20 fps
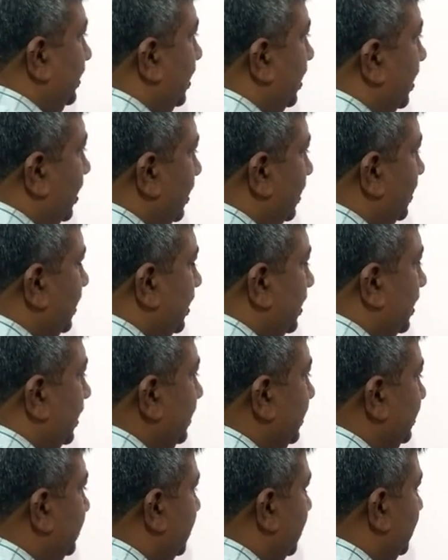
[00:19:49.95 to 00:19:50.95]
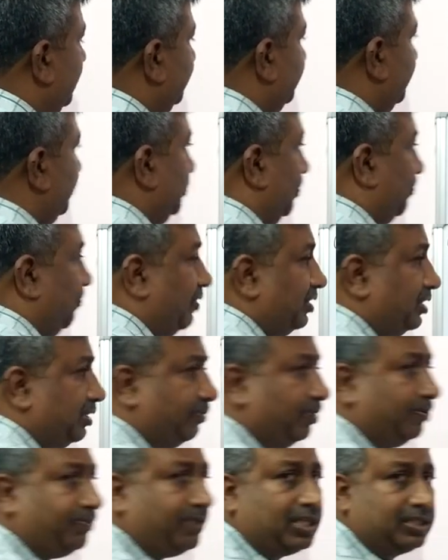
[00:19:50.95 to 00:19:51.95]
the another condition, the first
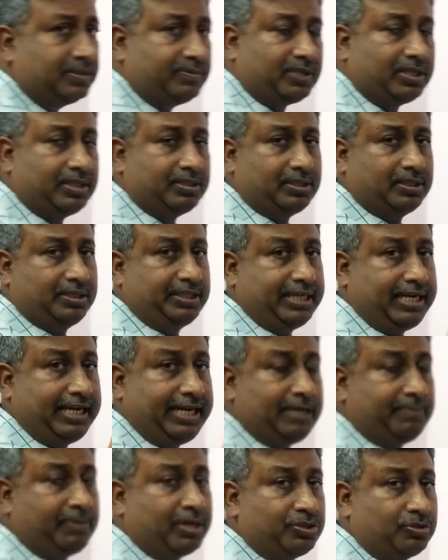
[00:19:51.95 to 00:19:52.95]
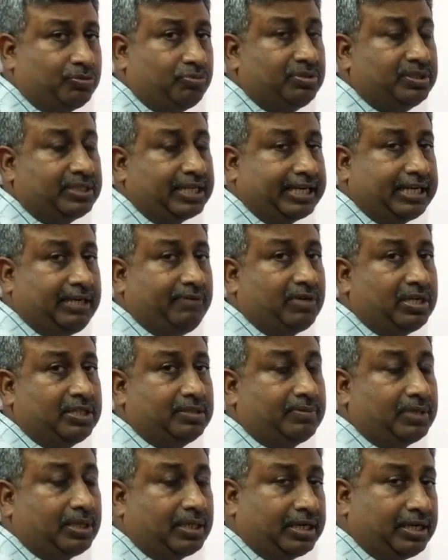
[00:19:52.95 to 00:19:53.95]
one was delayed monsoon, second was